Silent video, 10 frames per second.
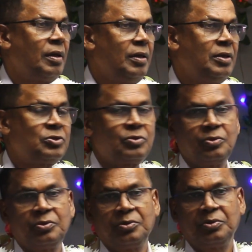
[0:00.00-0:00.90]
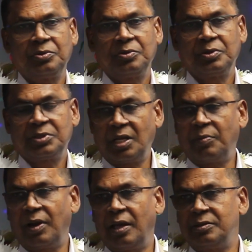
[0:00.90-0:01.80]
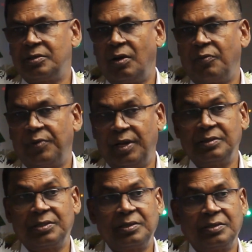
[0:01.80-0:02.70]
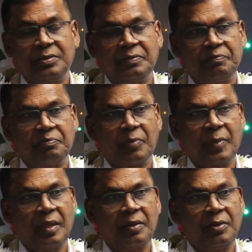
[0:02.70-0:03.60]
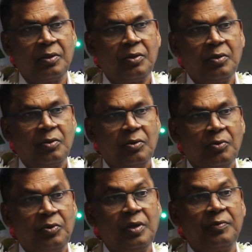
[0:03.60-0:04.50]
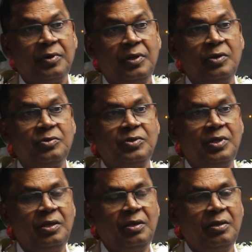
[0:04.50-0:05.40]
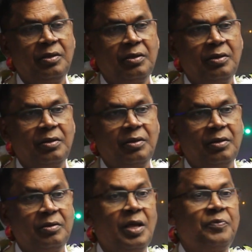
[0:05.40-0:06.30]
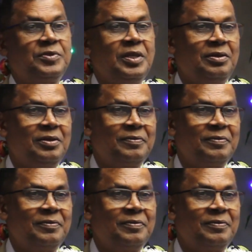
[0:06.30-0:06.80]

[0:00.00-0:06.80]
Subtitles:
is to stabilize our finances. We have reduced the deficit